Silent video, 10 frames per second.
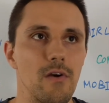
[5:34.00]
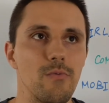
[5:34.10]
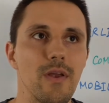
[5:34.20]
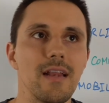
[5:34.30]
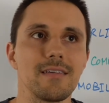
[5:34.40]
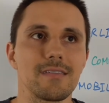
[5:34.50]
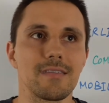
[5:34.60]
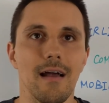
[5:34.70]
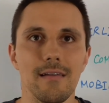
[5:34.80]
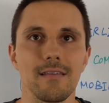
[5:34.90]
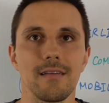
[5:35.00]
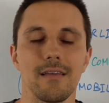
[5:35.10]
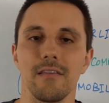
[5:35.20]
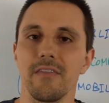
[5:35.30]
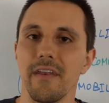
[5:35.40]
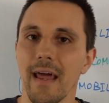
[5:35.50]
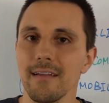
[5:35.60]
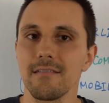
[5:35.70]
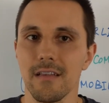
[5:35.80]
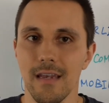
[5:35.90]
really started in the
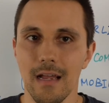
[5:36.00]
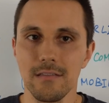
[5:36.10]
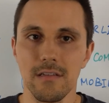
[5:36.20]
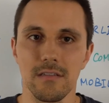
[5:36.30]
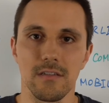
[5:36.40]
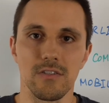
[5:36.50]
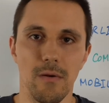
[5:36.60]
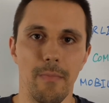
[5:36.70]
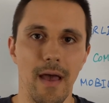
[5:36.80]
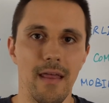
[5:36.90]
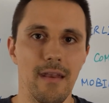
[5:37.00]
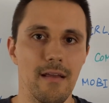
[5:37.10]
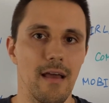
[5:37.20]
1990s in Japan,